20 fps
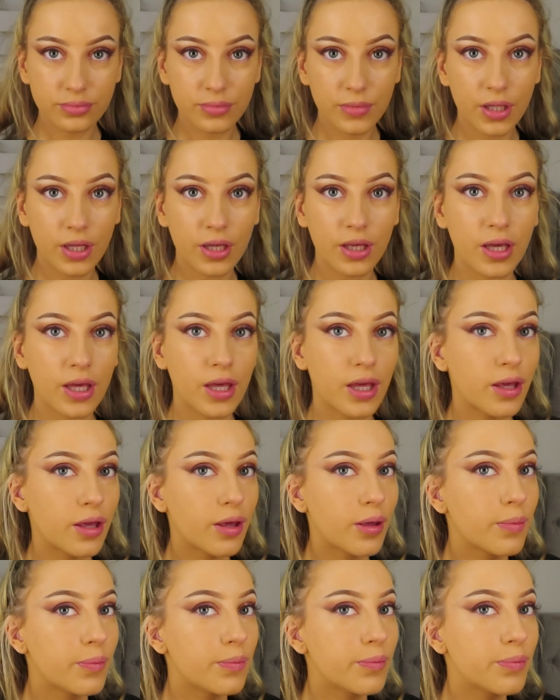Okay,
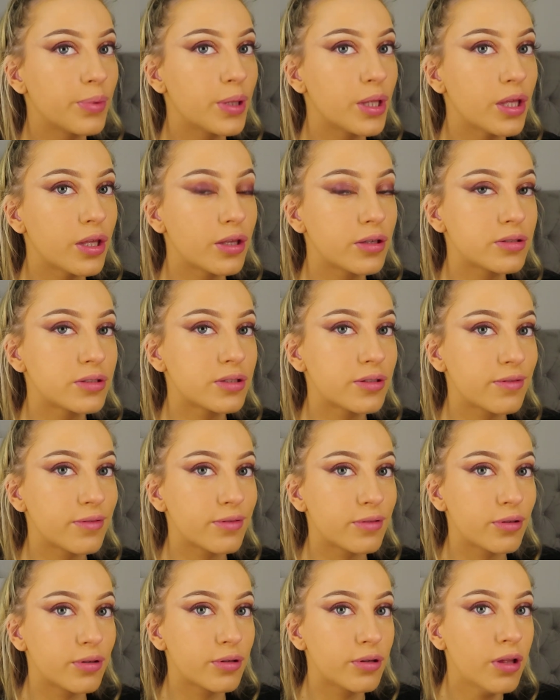
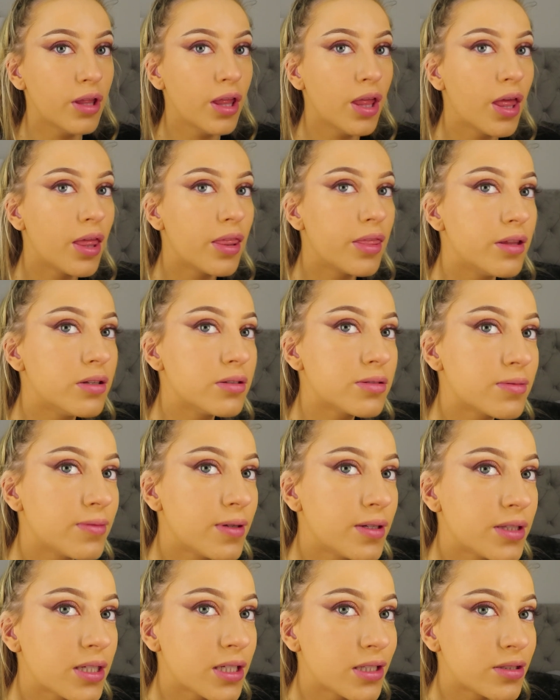beautiful. This
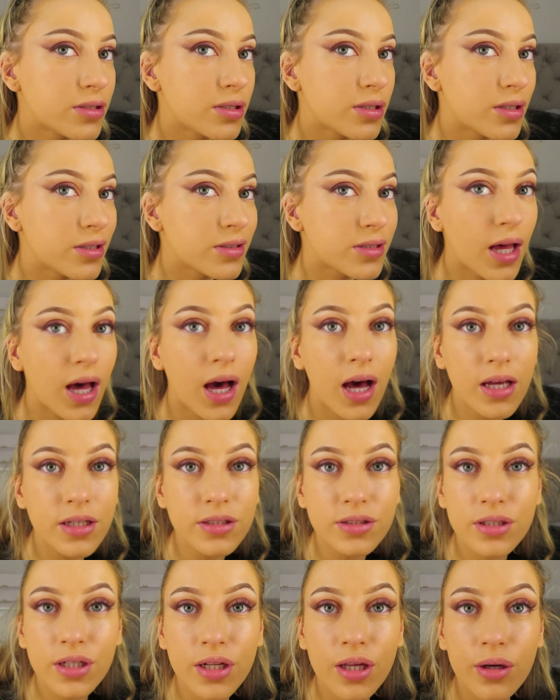foundation is
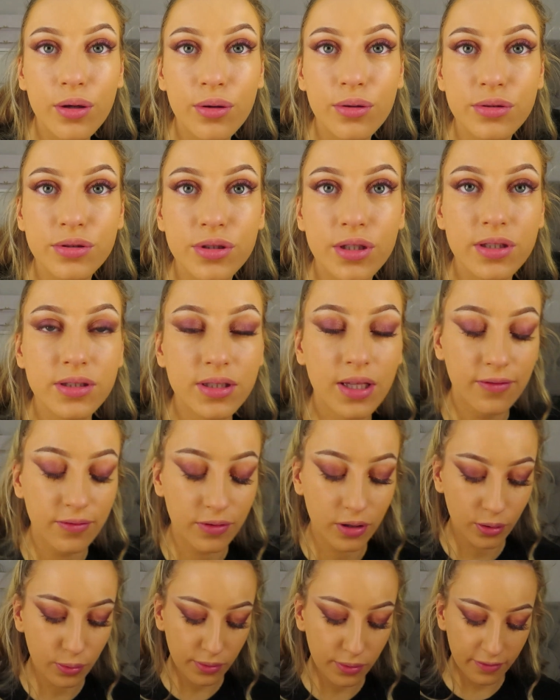actually gorgeous. If
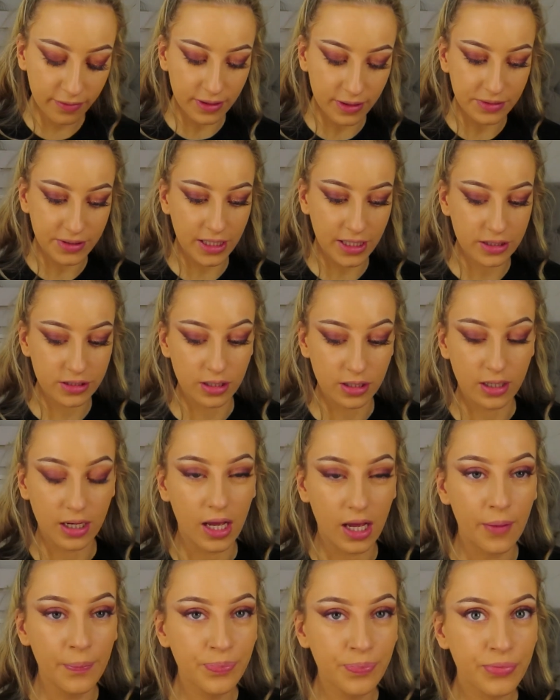you want a foundation
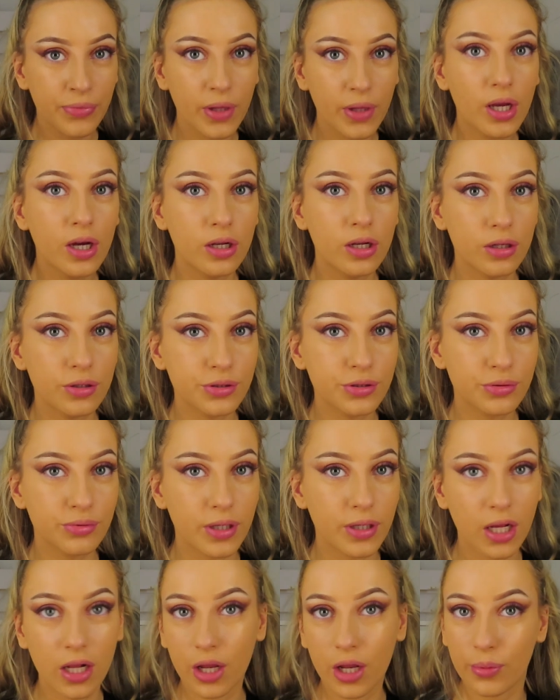that looks
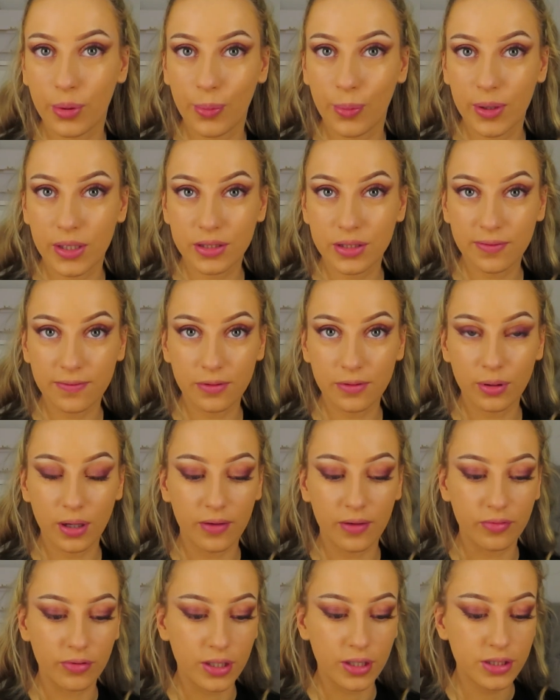really glowy but is full
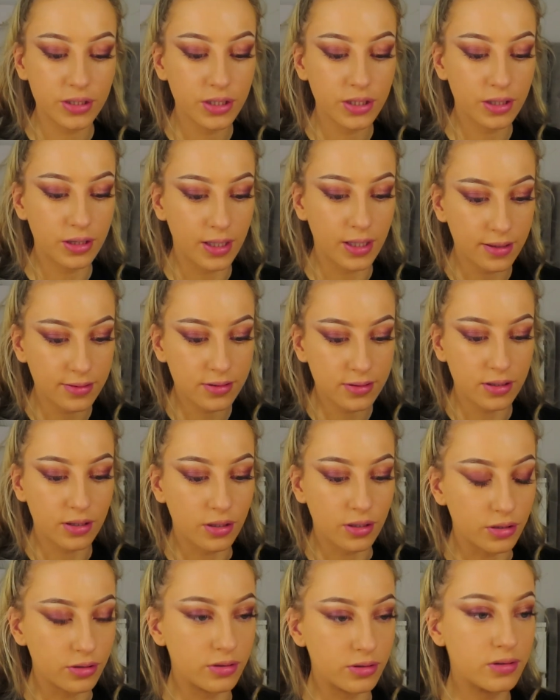coverage, this
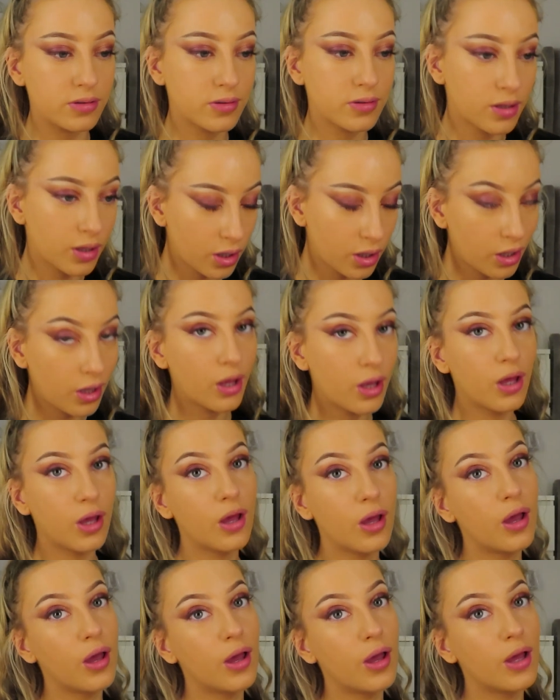is
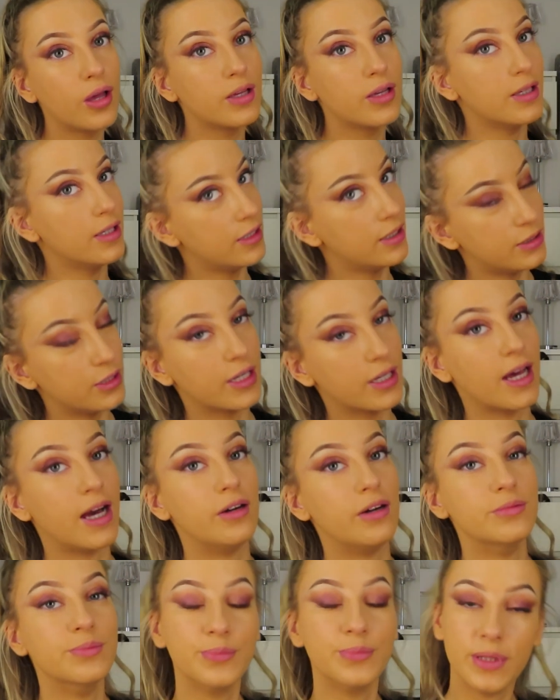your
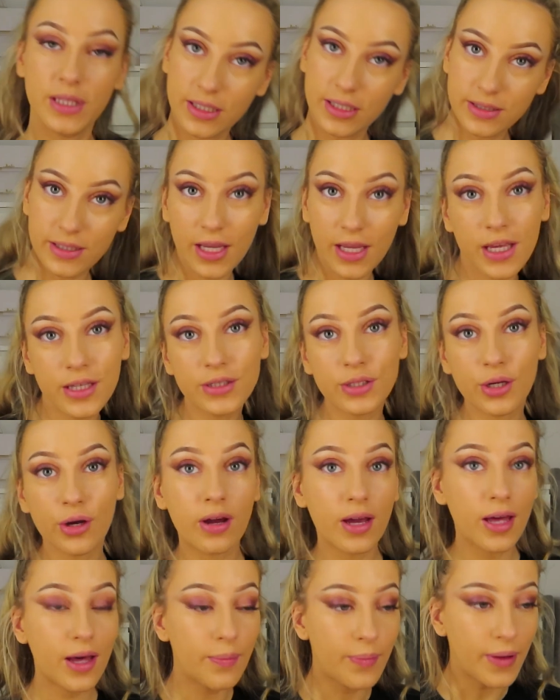gal. This is your
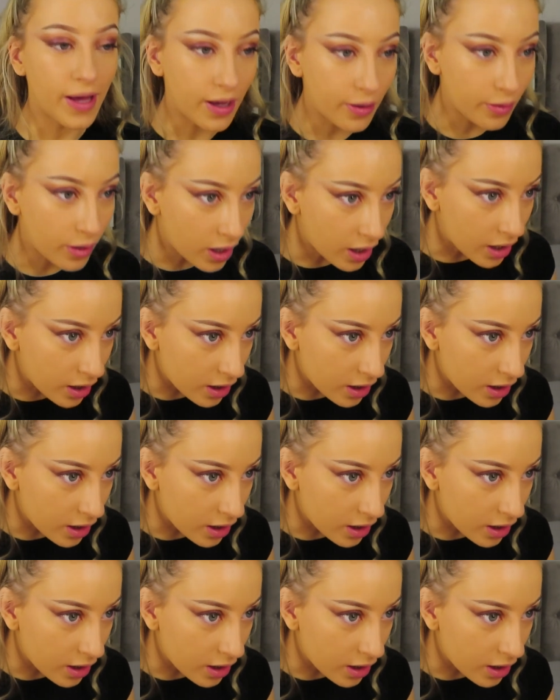gal, pal.